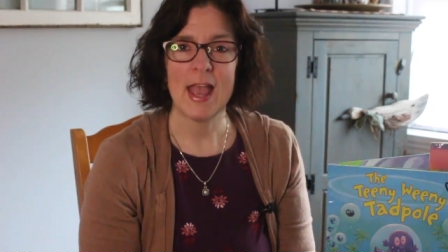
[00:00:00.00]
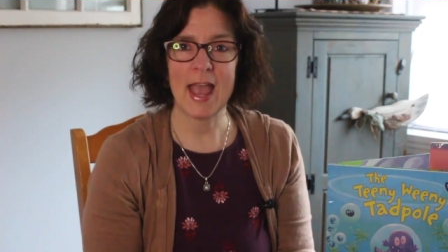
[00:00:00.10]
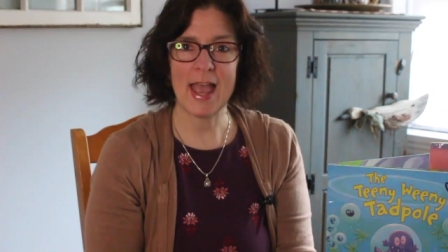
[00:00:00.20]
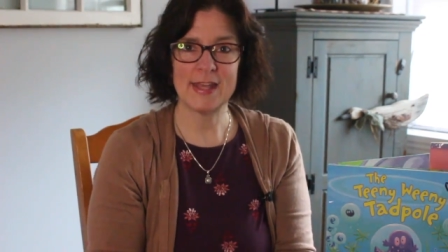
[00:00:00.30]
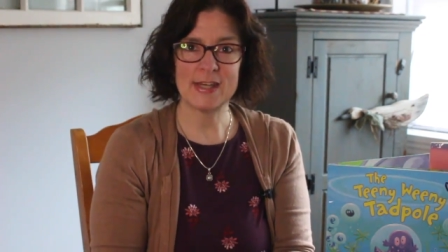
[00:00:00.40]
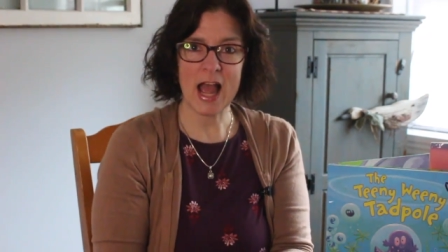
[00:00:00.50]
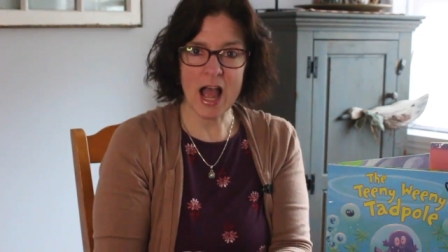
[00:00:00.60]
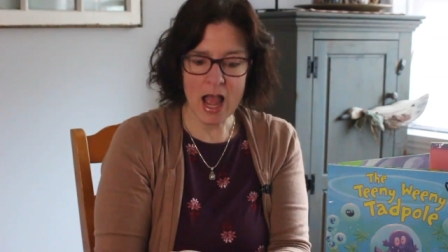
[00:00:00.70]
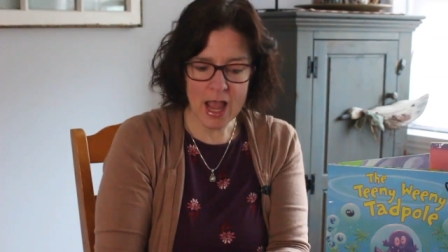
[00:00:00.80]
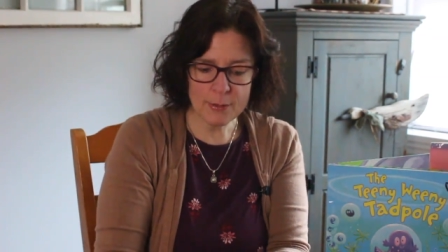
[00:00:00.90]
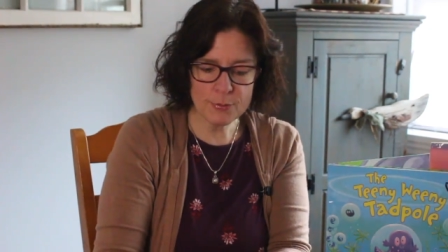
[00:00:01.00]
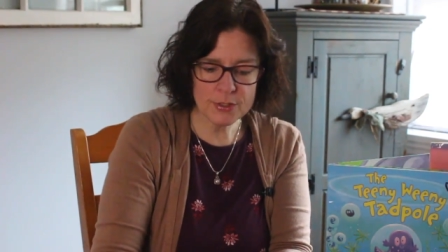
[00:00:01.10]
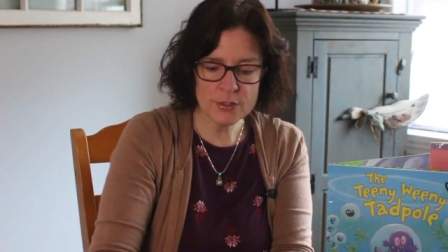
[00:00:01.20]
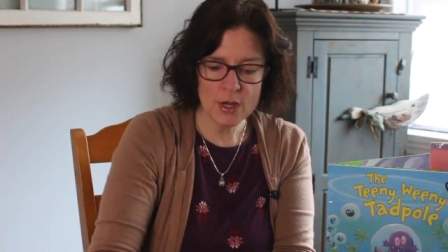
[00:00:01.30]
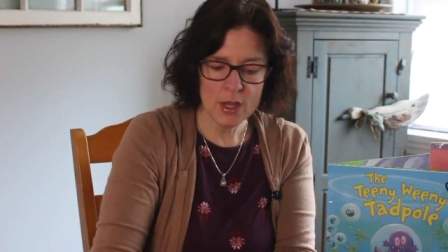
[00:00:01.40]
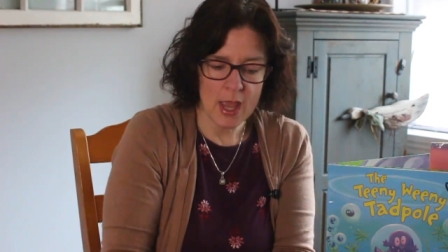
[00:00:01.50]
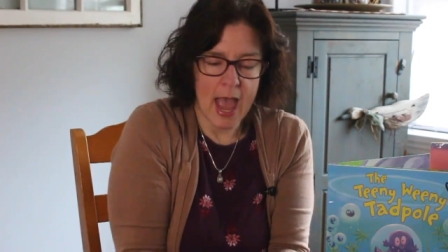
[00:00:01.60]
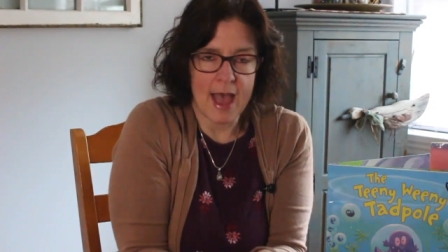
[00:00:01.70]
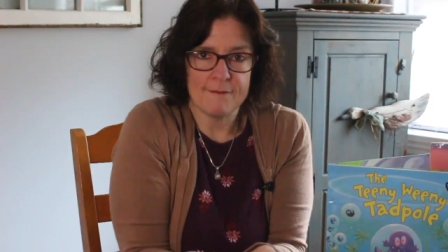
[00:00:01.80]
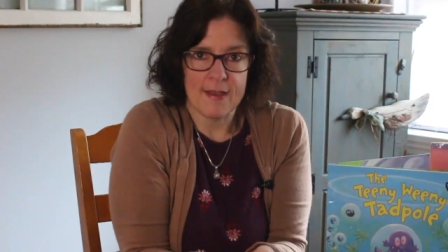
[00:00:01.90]
and I would
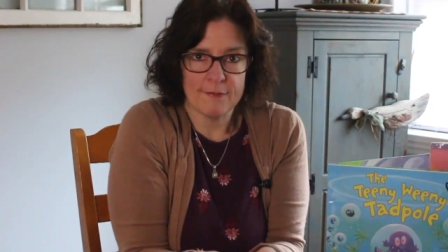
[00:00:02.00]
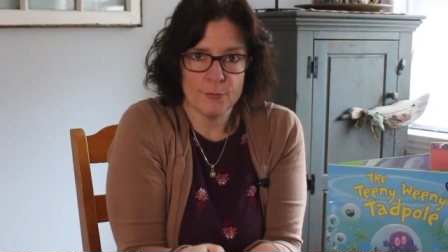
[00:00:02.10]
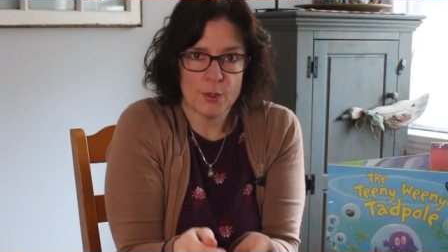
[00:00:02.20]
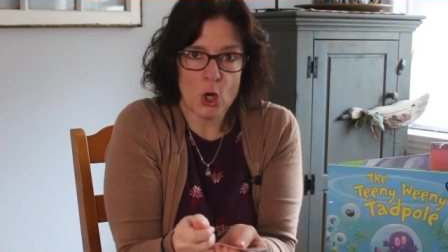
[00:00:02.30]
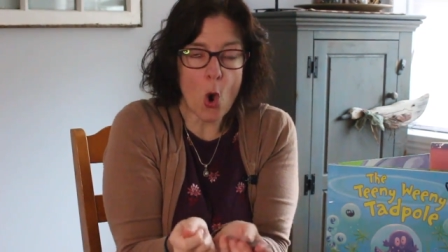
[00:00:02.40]
have everyone